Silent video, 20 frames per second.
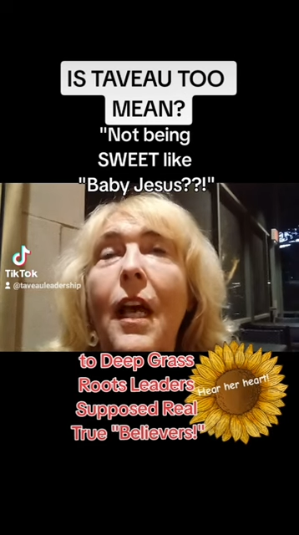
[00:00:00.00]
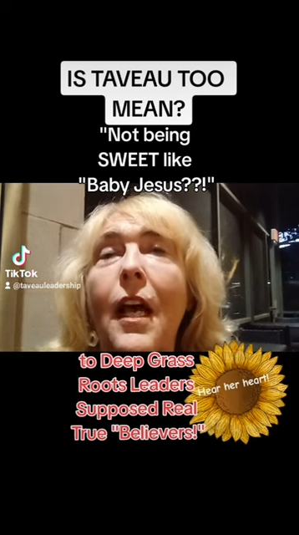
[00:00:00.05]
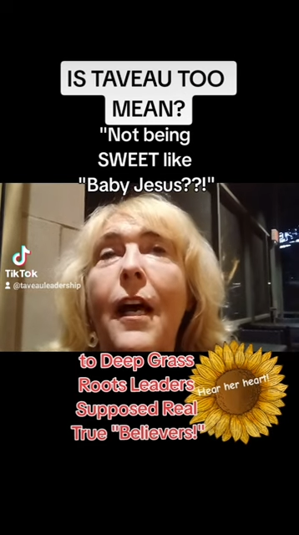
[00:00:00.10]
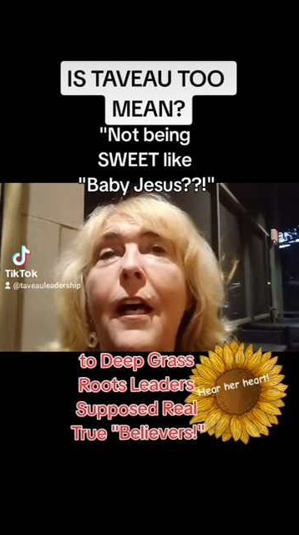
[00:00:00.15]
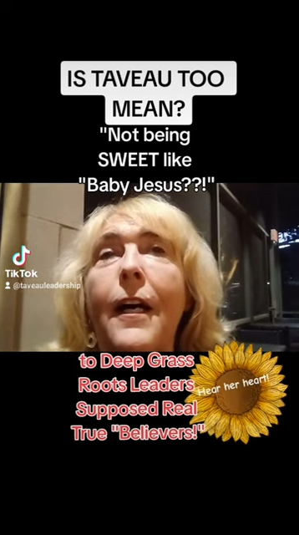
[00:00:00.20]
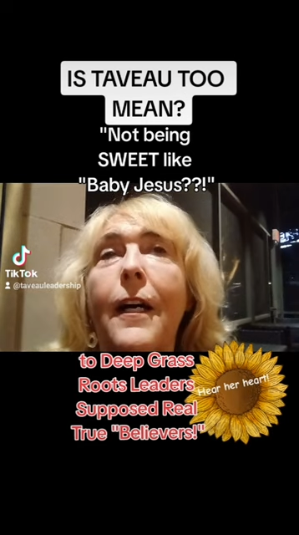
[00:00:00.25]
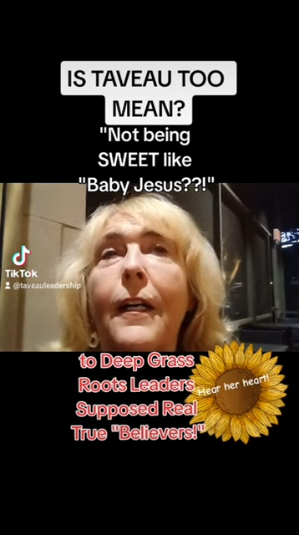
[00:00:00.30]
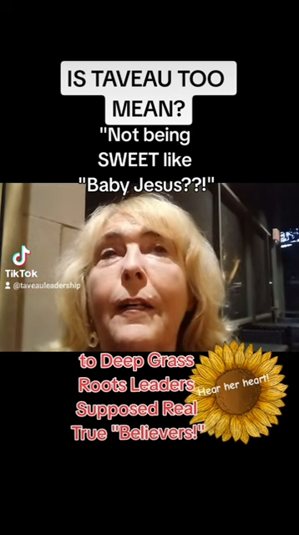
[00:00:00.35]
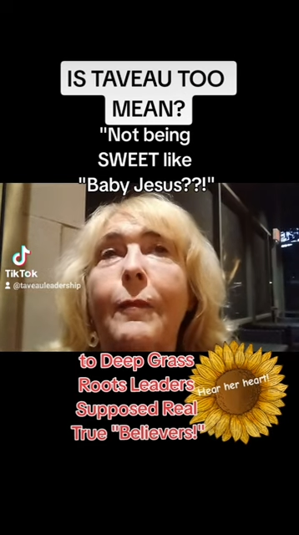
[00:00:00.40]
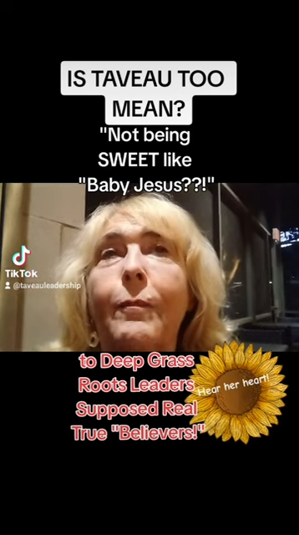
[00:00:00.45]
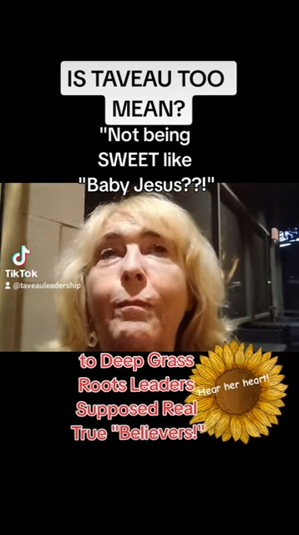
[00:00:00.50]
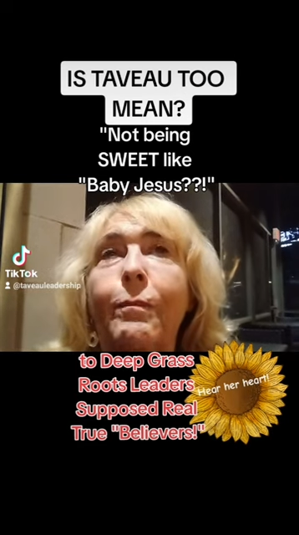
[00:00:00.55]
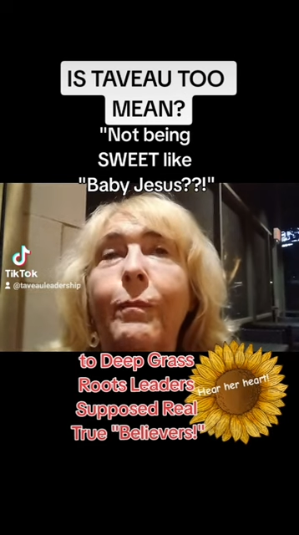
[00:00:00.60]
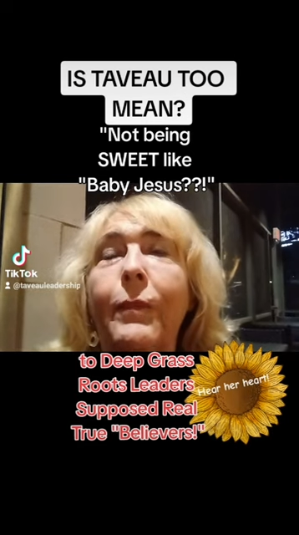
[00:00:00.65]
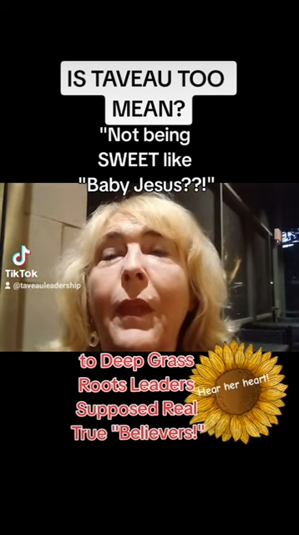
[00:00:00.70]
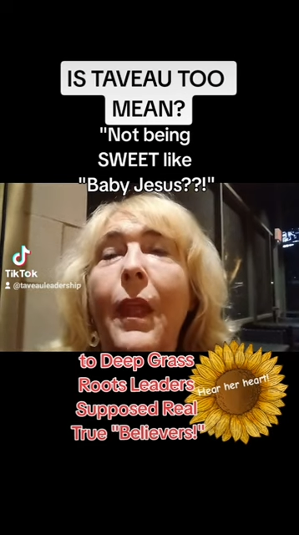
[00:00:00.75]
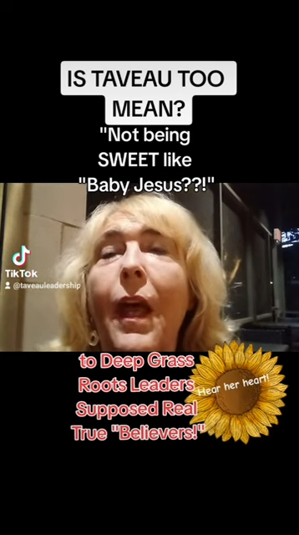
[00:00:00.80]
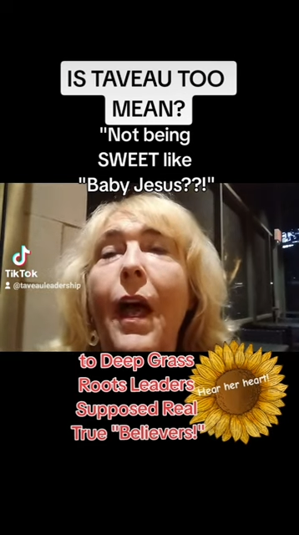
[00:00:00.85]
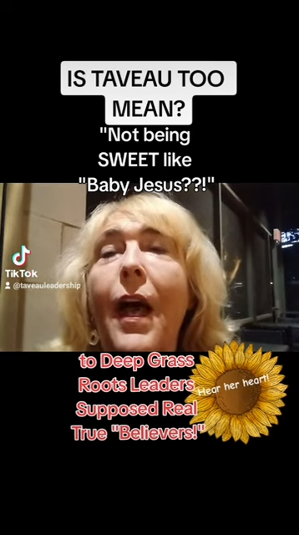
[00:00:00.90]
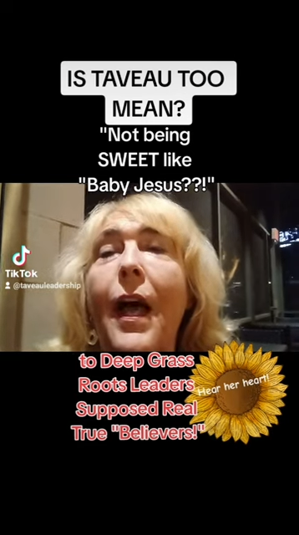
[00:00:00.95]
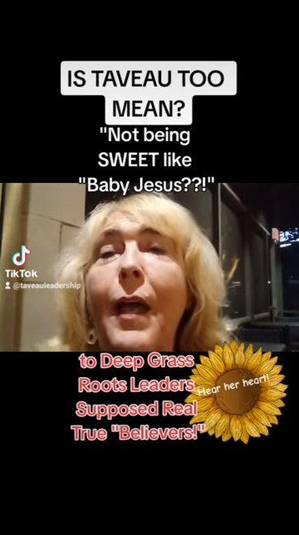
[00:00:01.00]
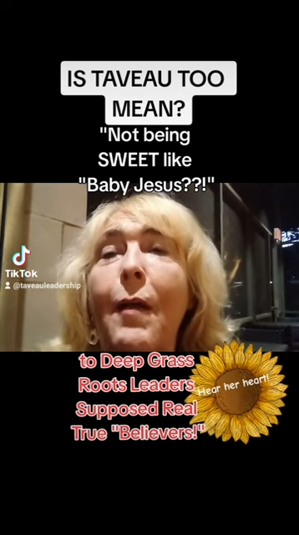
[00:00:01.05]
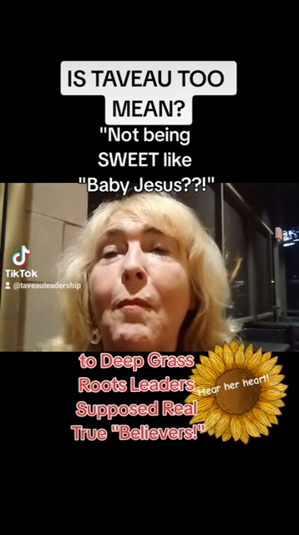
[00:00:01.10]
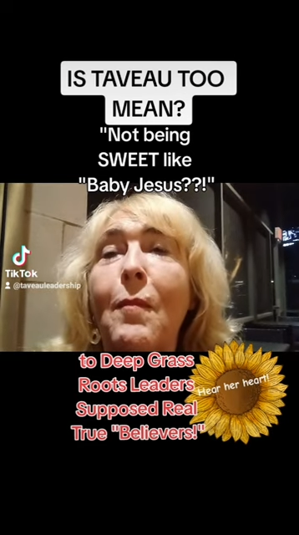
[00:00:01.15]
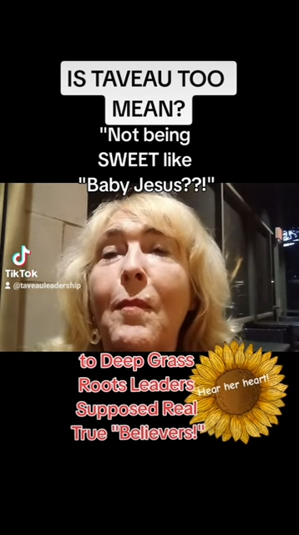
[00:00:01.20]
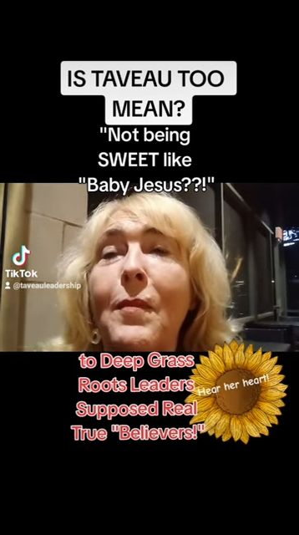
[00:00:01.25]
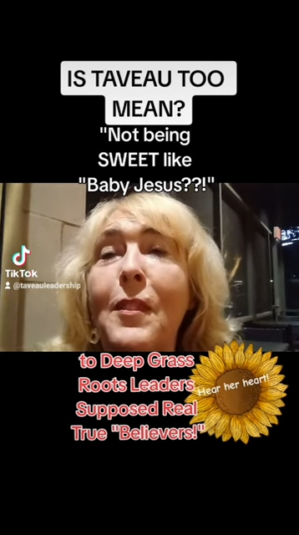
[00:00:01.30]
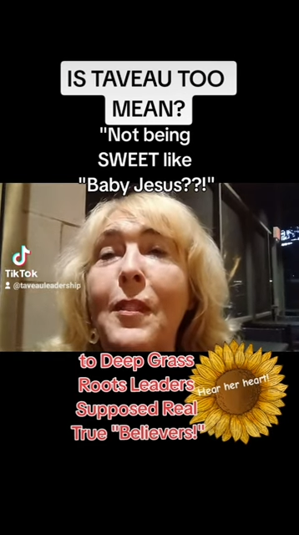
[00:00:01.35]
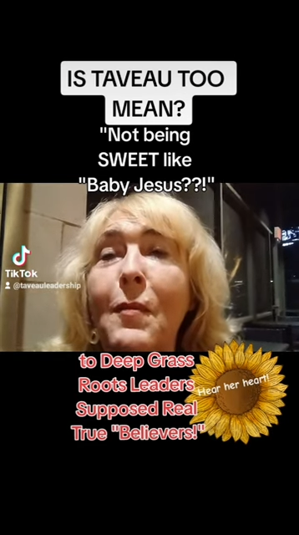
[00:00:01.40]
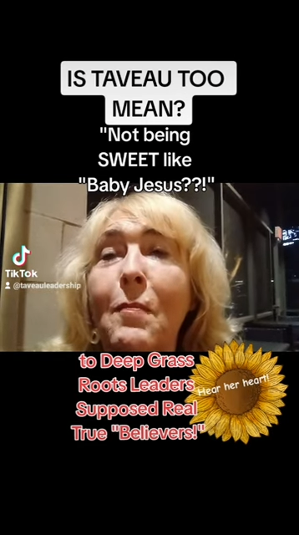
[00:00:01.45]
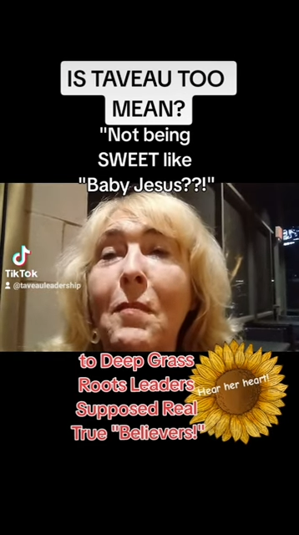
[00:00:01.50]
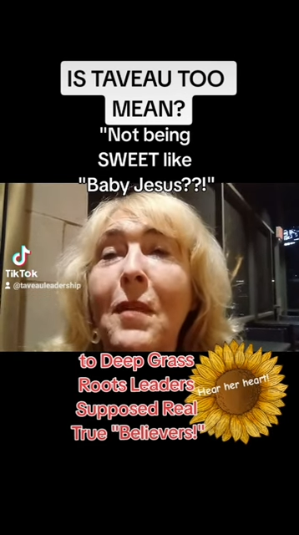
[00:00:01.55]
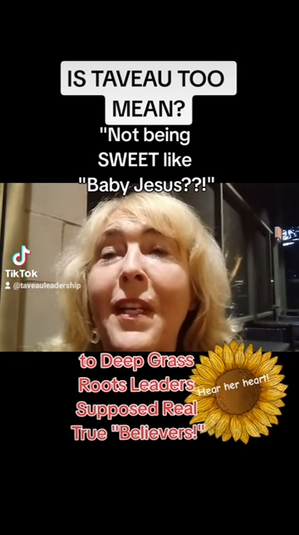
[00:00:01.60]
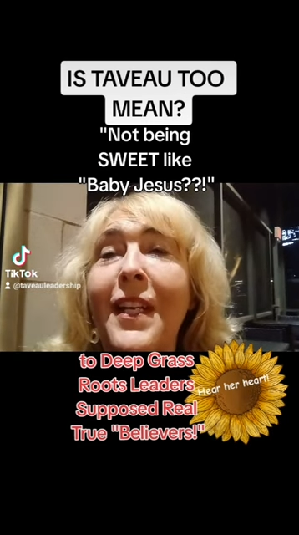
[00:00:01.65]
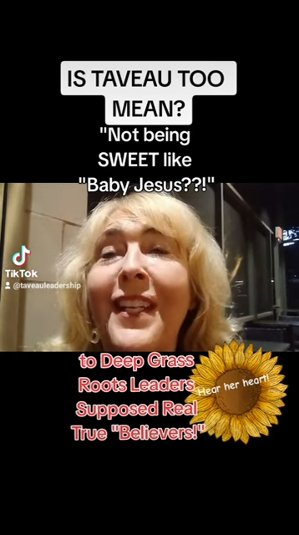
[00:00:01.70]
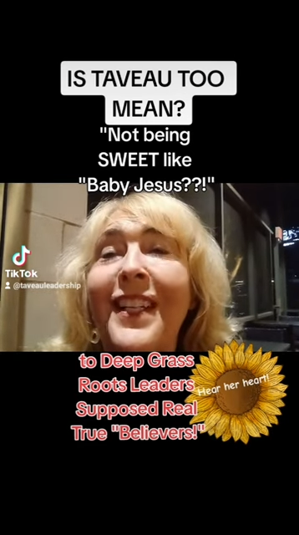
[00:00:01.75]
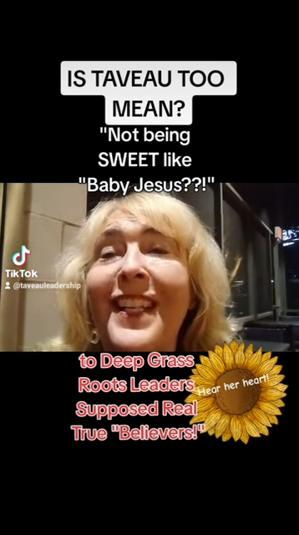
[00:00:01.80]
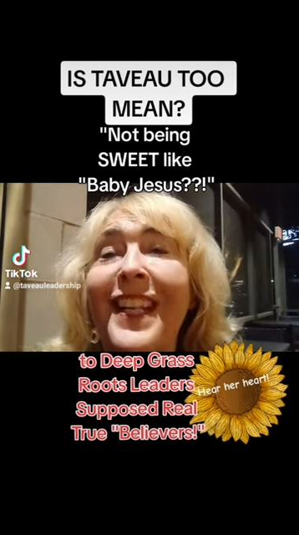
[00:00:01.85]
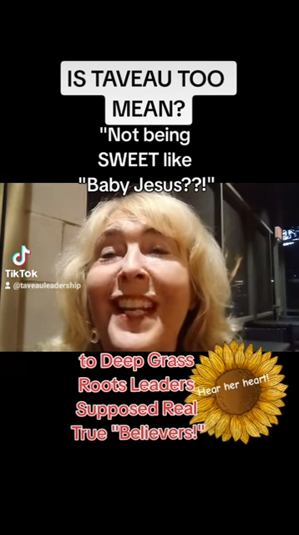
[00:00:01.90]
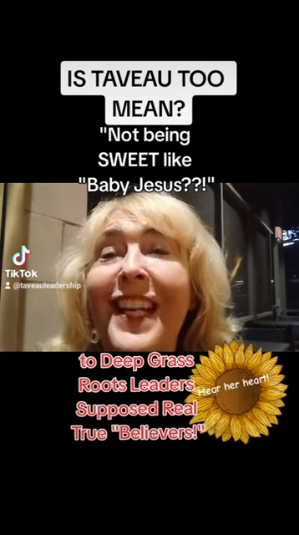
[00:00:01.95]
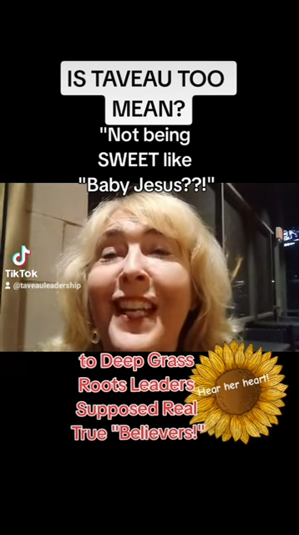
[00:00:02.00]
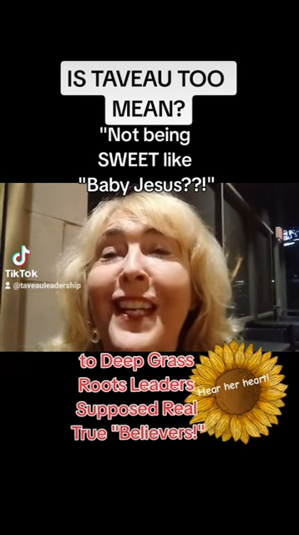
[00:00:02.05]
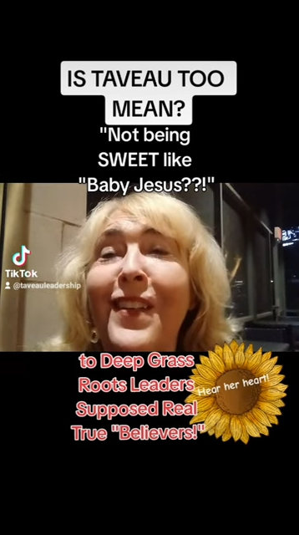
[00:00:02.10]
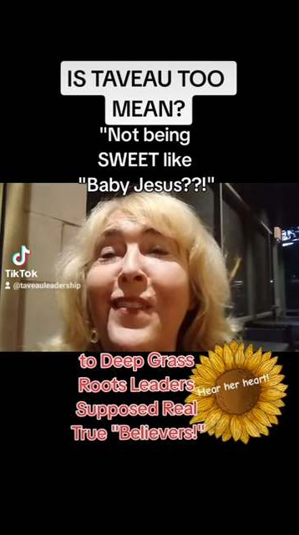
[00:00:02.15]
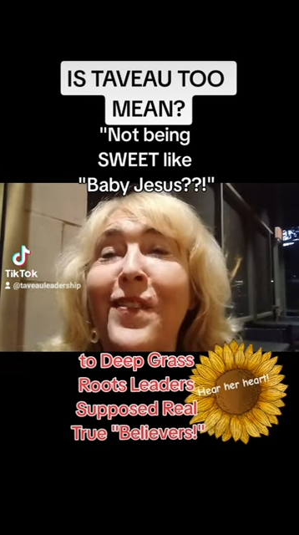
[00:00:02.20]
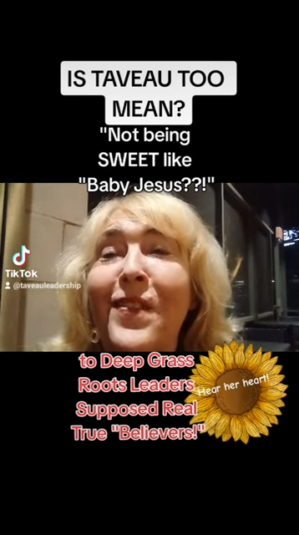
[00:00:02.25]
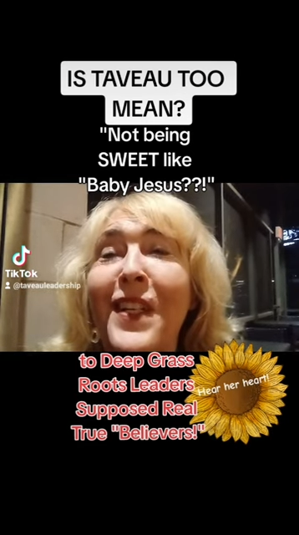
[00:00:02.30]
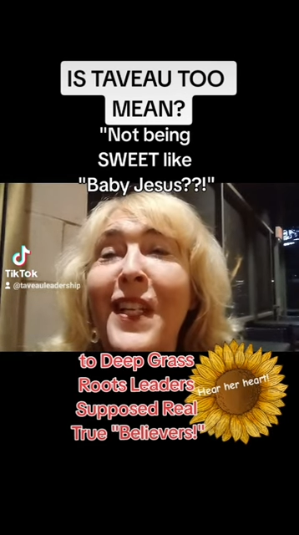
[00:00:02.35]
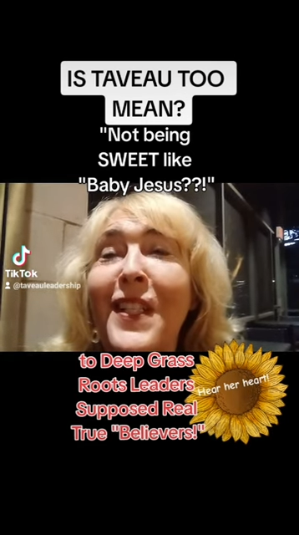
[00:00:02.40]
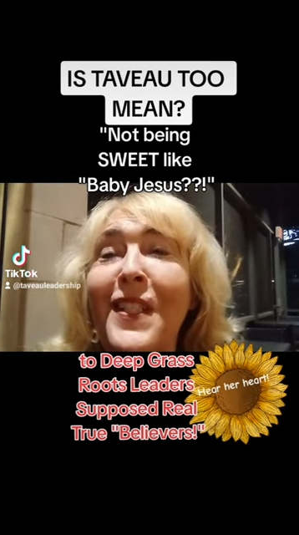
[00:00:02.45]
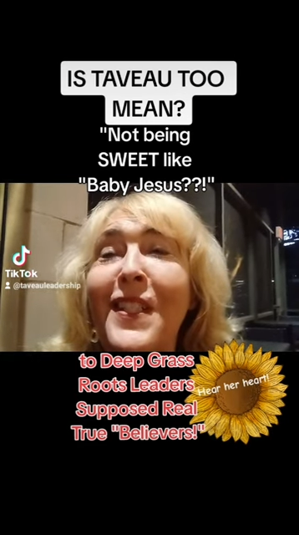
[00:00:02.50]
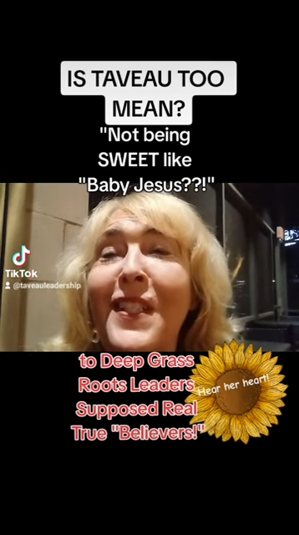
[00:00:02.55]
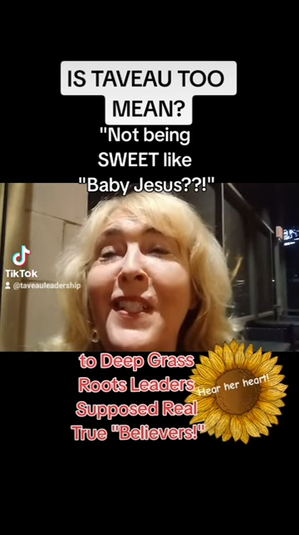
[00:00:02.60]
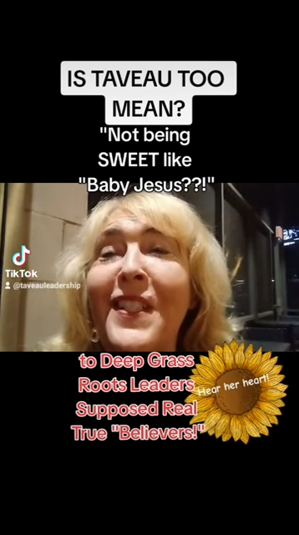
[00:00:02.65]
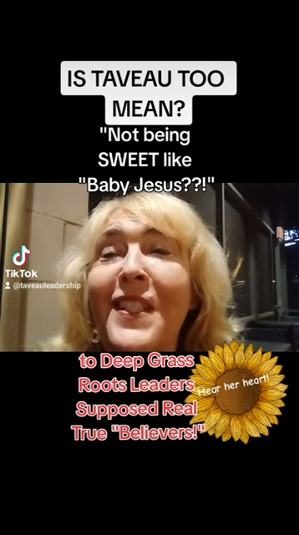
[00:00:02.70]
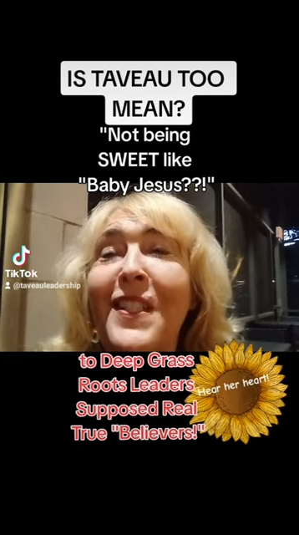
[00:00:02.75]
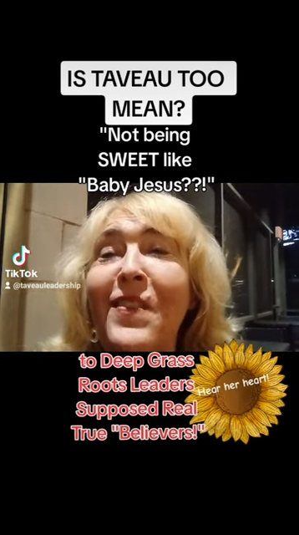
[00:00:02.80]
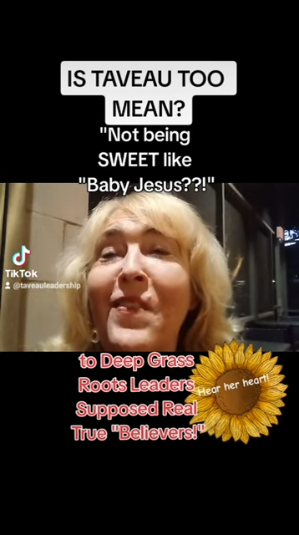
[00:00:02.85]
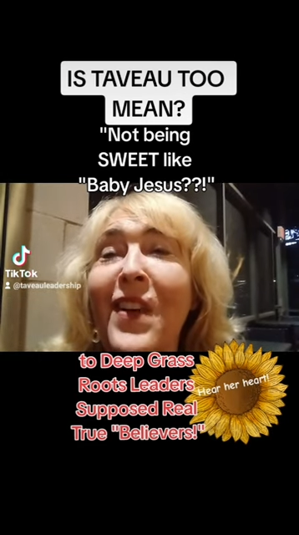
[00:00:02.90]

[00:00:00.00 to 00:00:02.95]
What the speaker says: I am submitted in Ephesians